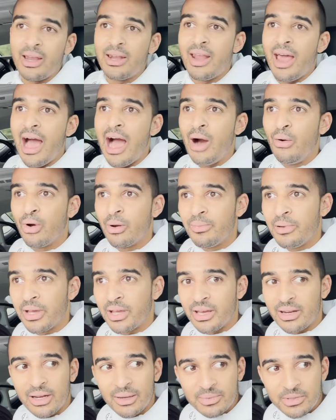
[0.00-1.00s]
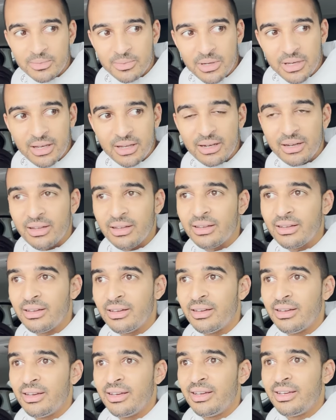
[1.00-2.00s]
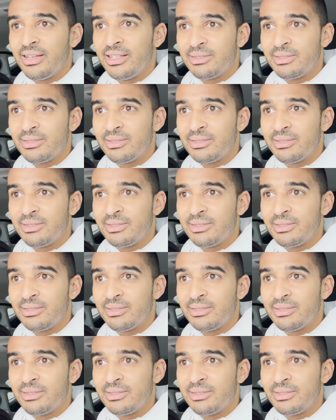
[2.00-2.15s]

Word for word: now we're picking up speed.